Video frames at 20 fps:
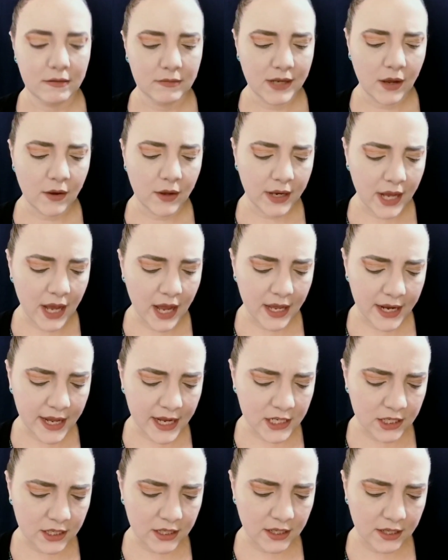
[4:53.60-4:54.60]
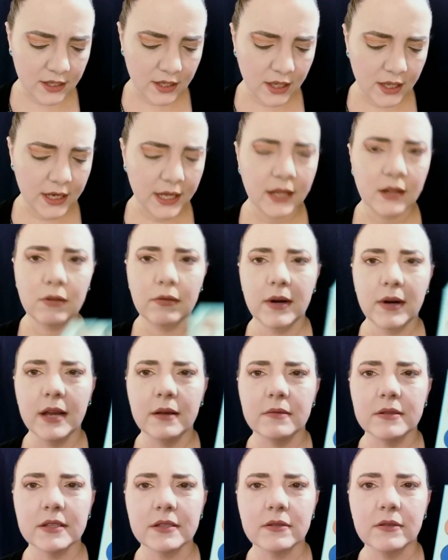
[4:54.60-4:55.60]
Now, I'd actually thought El Rey
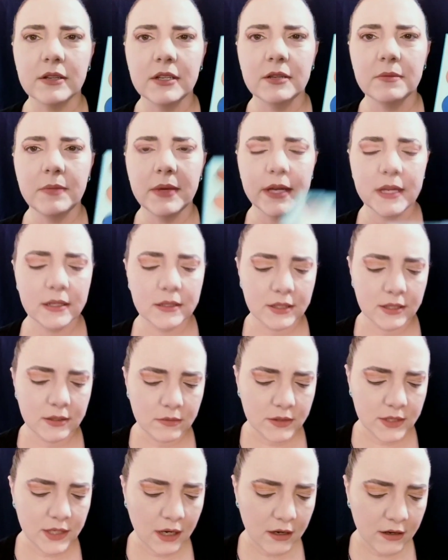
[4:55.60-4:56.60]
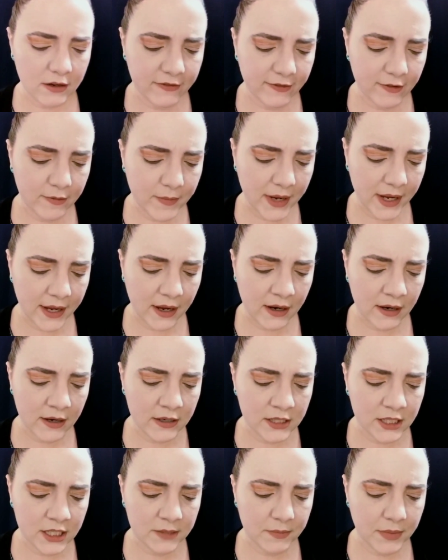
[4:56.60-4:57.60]
was going to be too dark for my
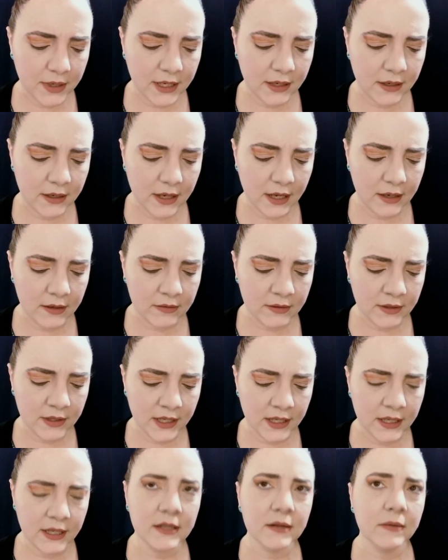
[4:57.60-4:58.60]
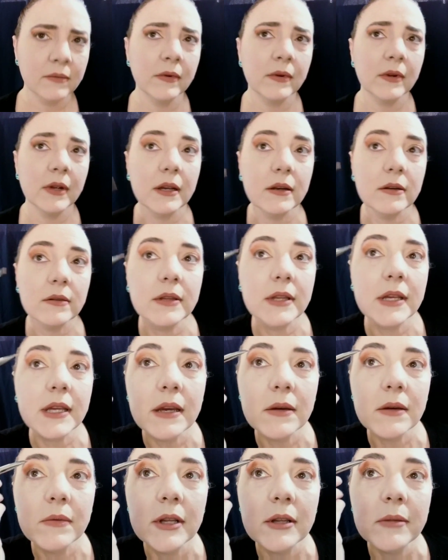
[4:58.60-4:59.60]
arch, but I don't think it
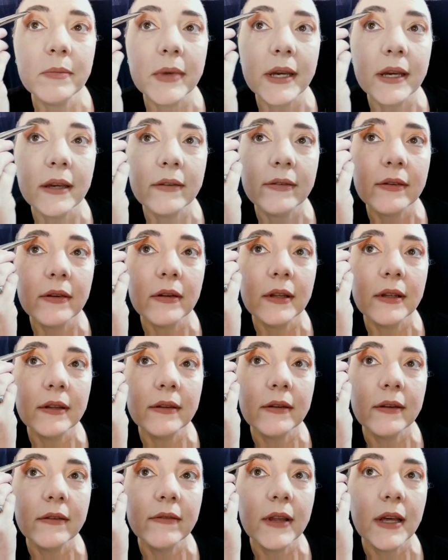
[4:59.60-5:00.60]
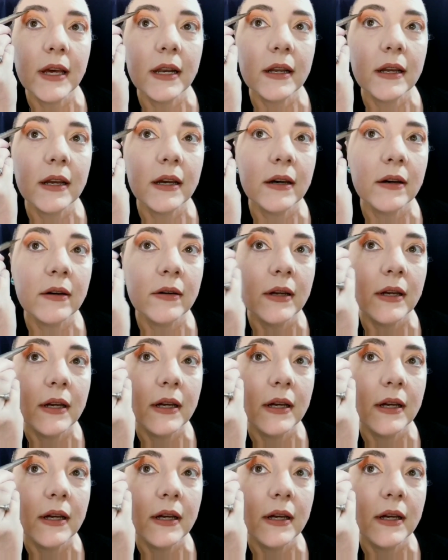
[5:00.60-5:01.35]
will be, so let's give that a go.